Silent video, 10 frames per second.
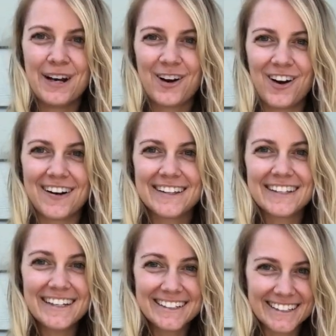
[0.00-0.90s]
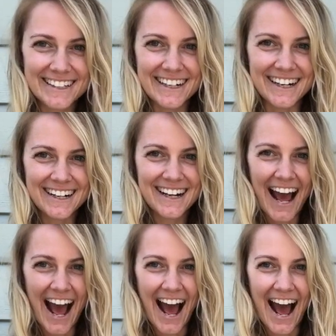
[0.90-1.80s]
currently cleared
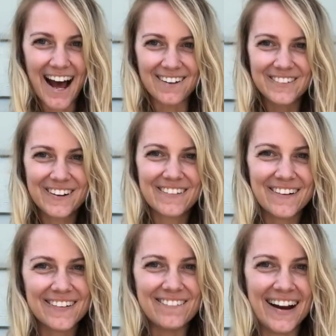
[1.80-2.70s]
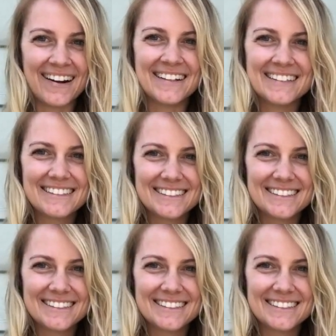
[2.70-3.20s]
of coronavirus,